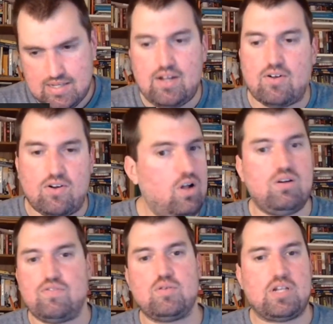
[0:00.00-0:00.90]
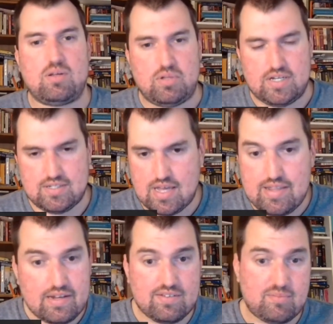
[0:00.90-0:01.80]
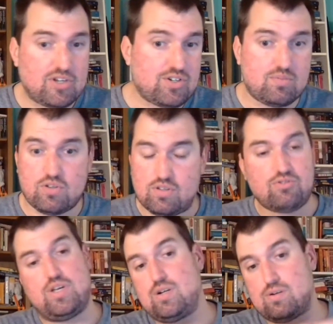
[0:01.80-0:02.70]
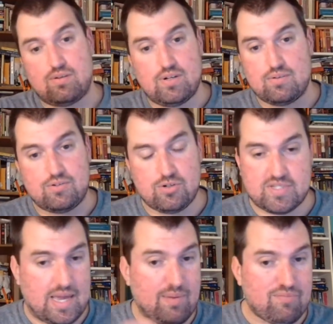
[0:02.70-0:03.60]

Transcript: They are all over the bloody place, and that doesn't mention where the the troops came